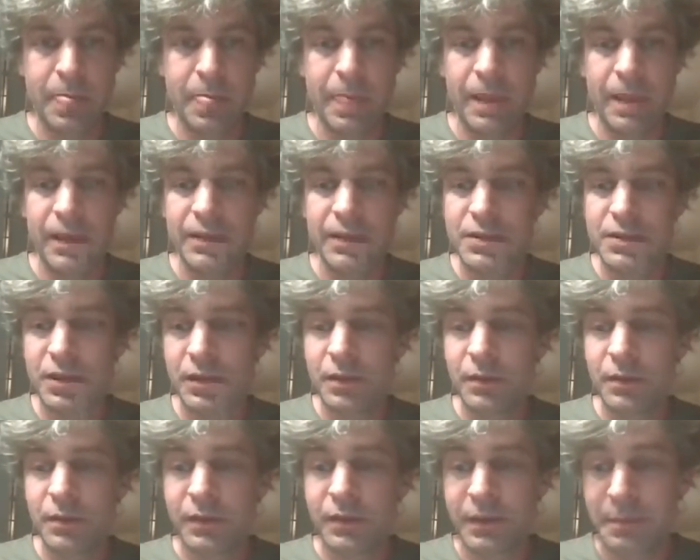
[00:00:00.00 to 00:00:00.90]

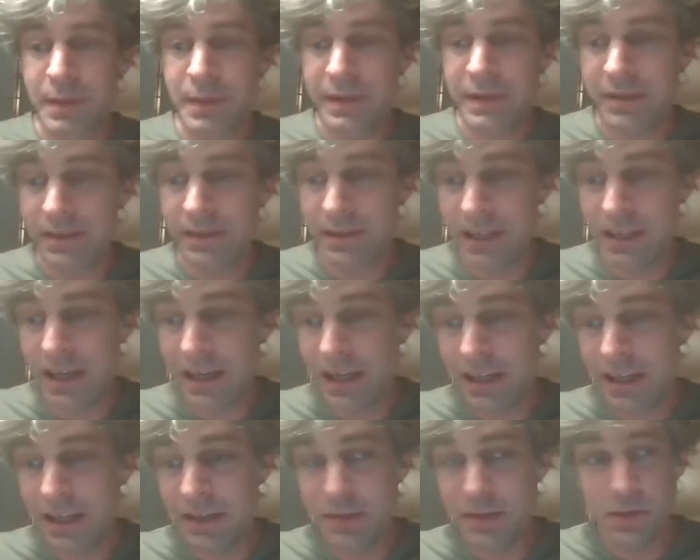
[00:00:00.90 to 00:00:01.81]
So the method I like
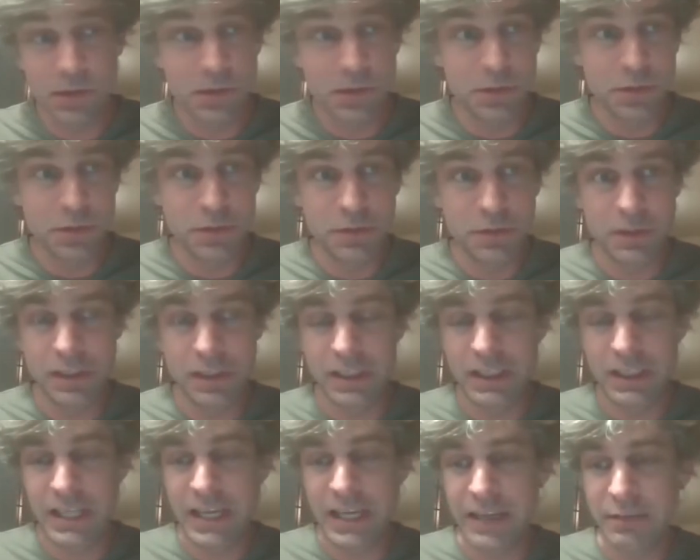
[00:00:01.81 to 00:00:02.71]
to use for the
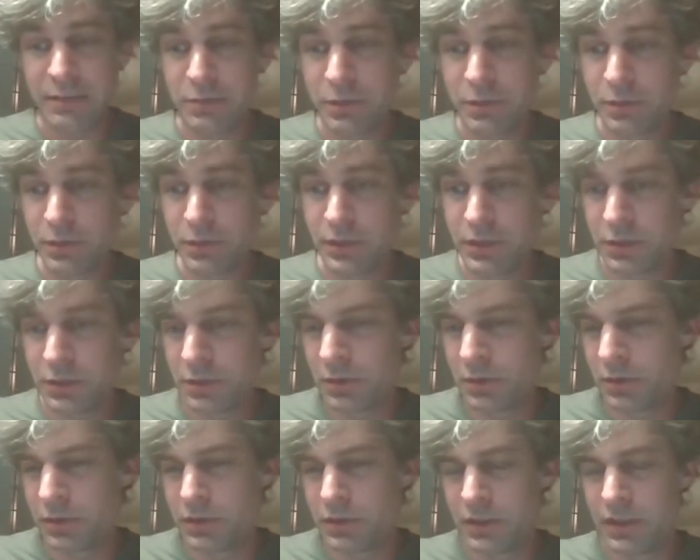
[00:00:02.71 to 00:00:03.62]
chain rule is called
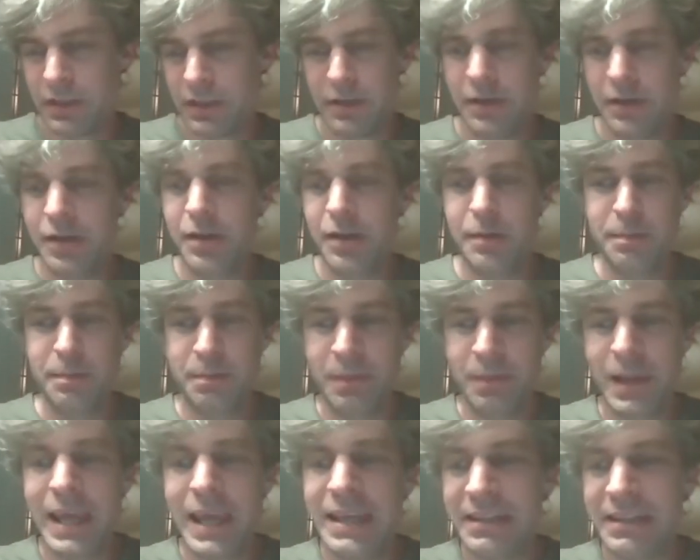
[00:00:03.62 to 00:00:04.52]
the
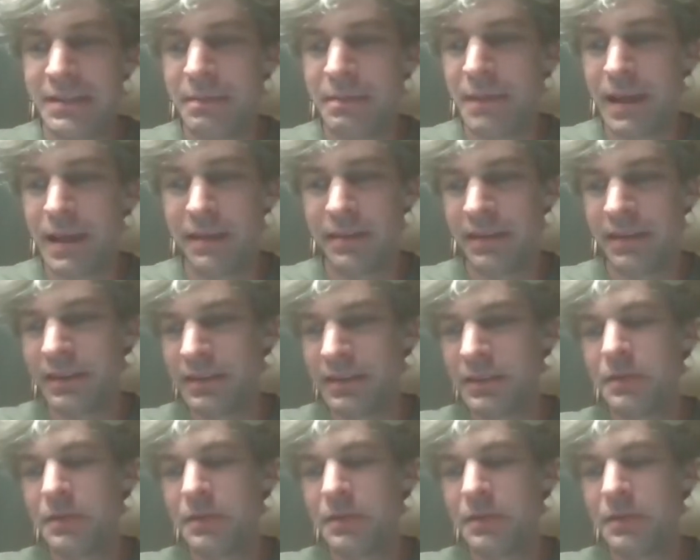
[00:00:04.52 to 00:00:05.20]
plate method.